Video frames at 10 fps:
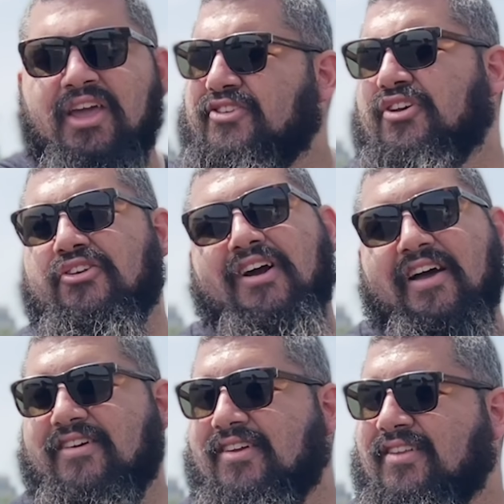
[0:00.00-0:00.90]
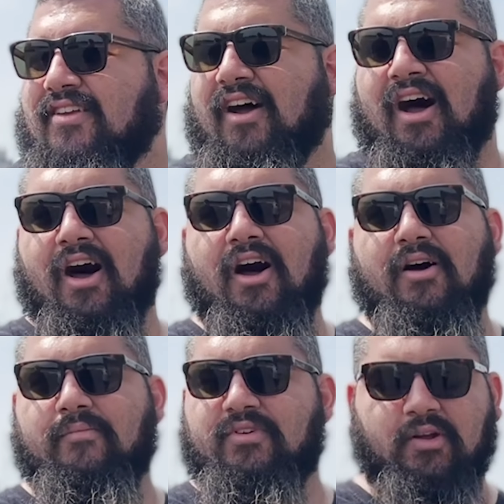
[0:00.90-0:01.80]
Just couldn't drive it,
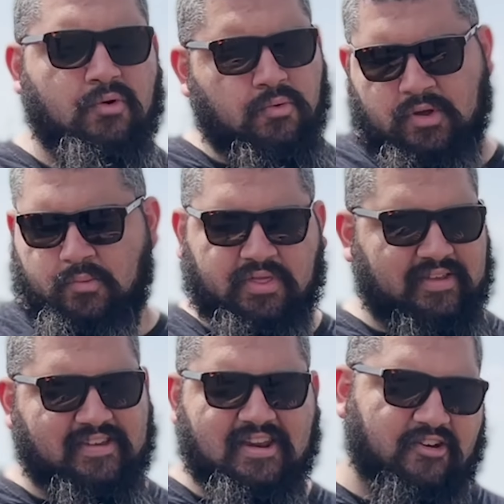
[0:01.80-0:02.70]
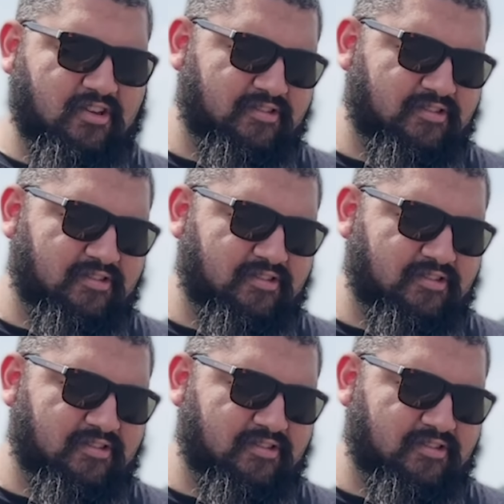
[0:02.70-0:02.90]
you know, with his condition.